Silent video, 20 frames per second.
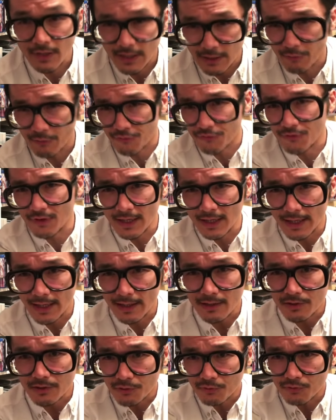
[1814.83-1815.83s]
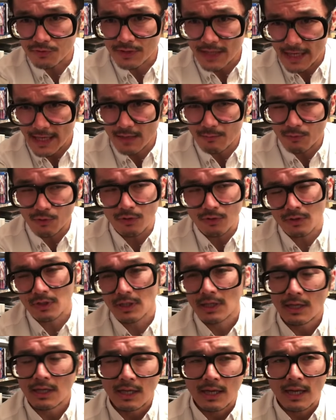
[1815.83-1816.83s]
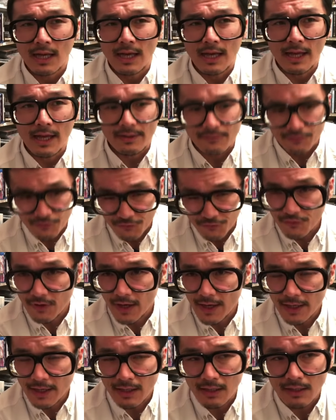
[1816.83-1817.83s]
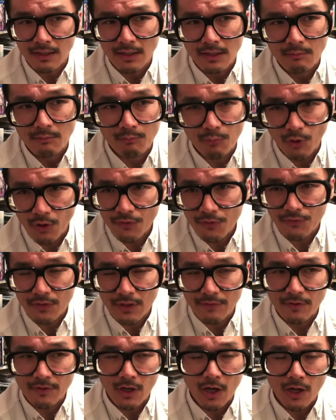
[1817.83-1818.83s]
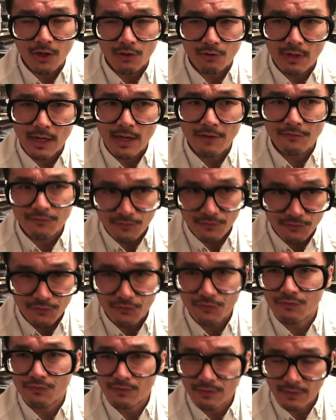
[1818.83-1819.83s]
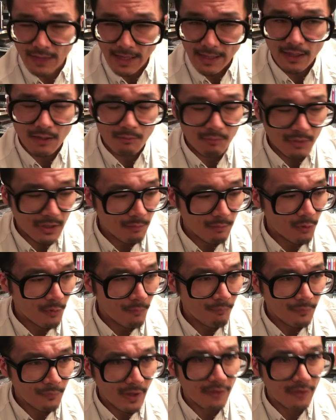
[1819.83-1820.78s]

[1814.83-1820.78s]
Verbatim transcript: And he was sitting at a little table and just signing books, giving autographs, and just thanking people.